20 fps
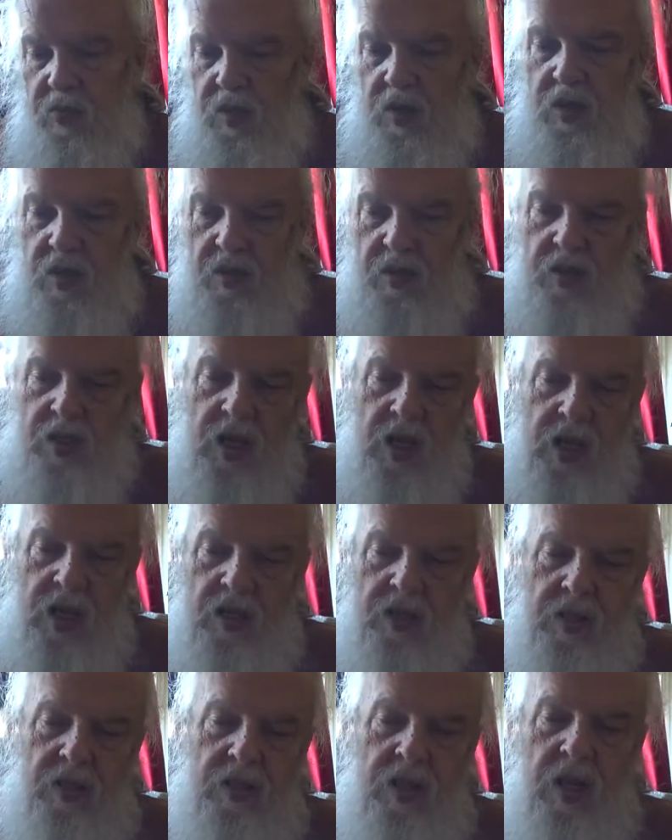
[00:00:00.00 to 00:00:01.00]
and these
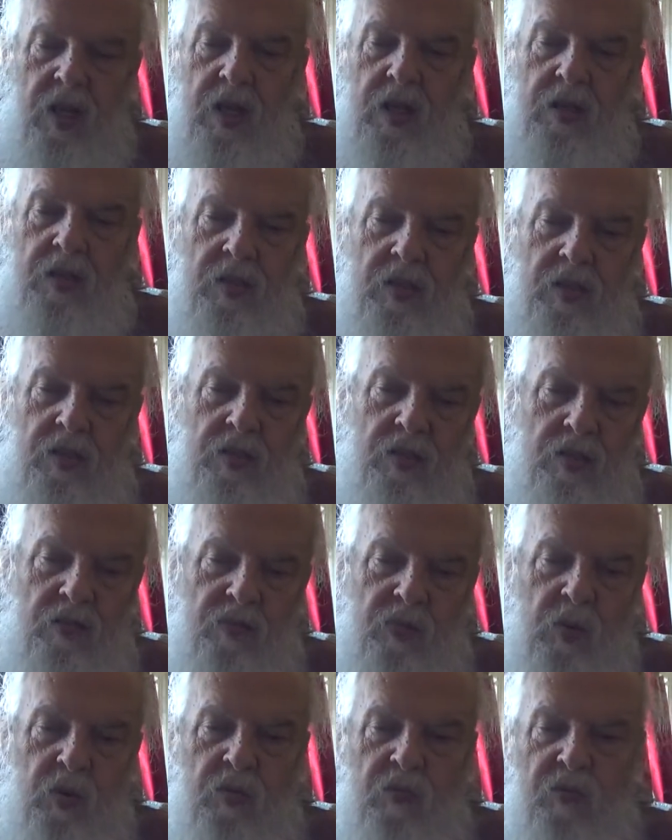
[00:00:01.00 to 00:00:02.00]
handstands
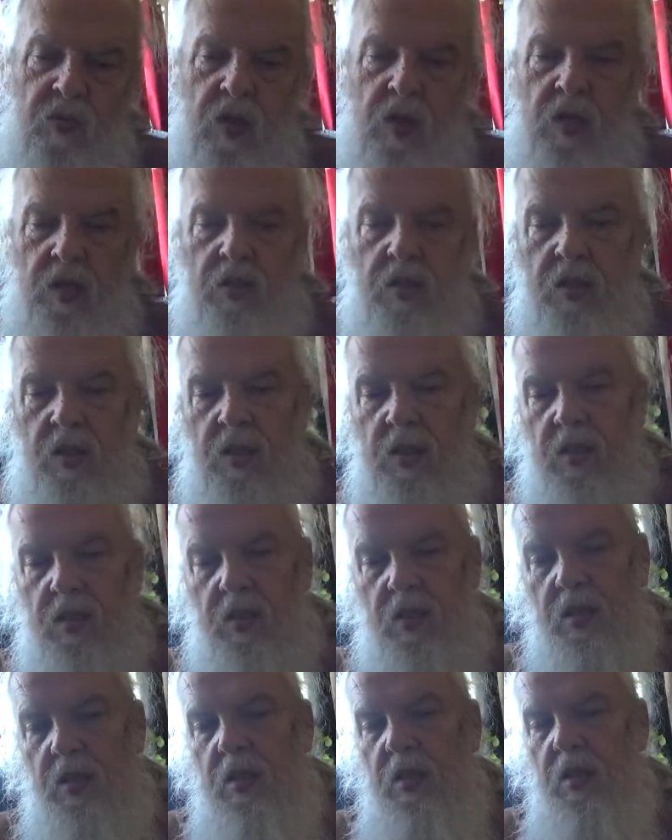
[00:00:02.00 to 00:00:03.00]
and pole vaults
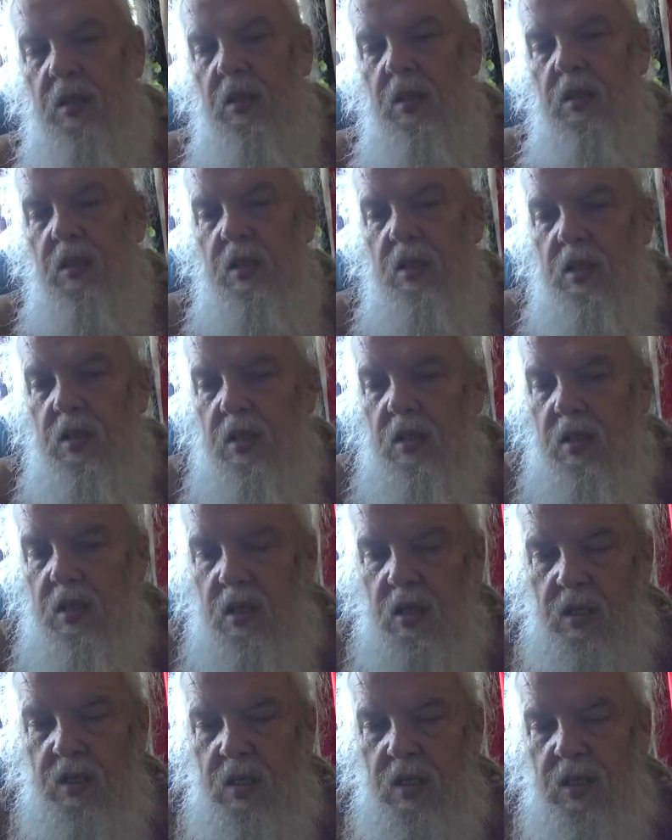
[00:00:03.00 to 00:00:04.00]
and
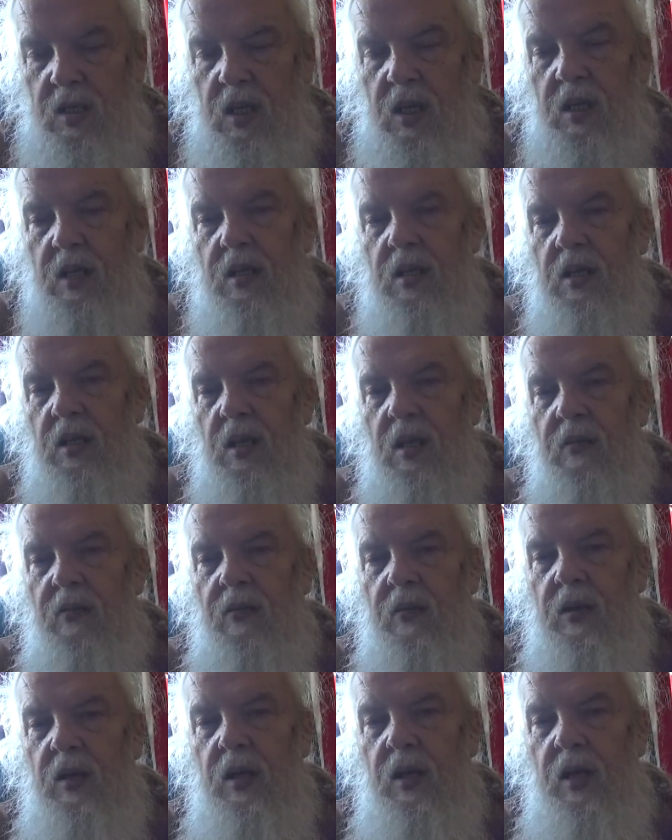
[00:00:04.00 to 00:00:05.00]
all that kind of
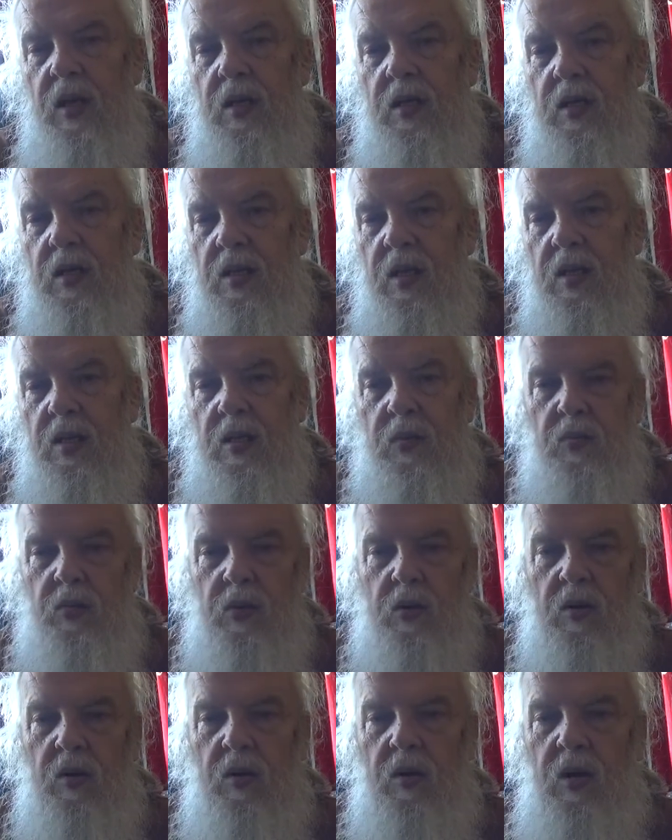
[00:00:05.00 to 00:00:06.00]
stuff, and you know, in the States
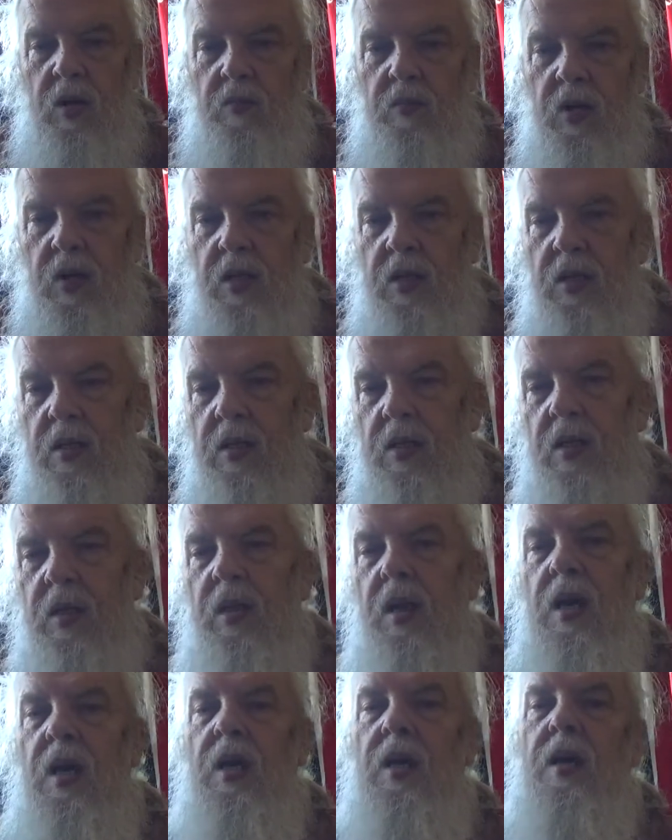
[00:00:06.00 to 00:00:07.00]
program, right? And there's a
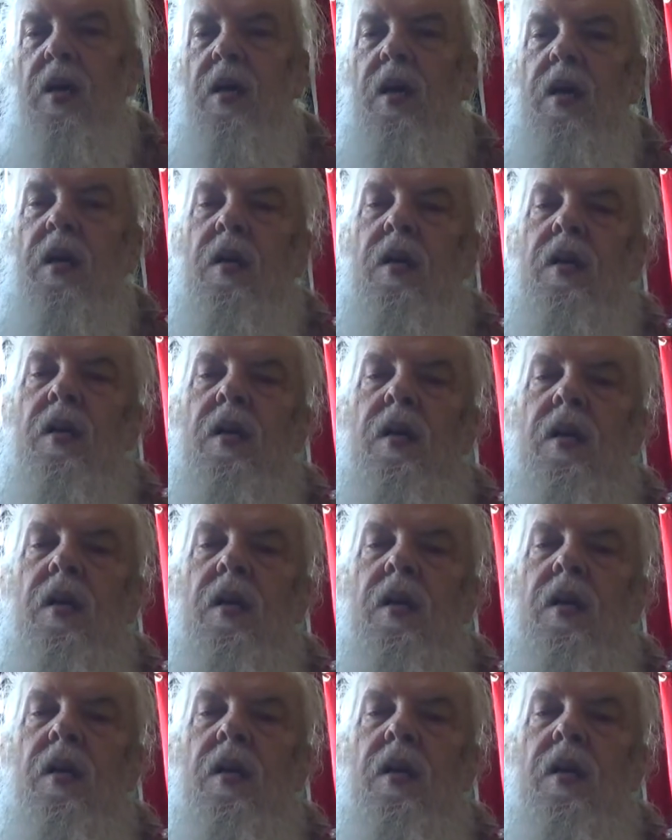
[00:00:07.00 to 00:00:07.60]
guy in there,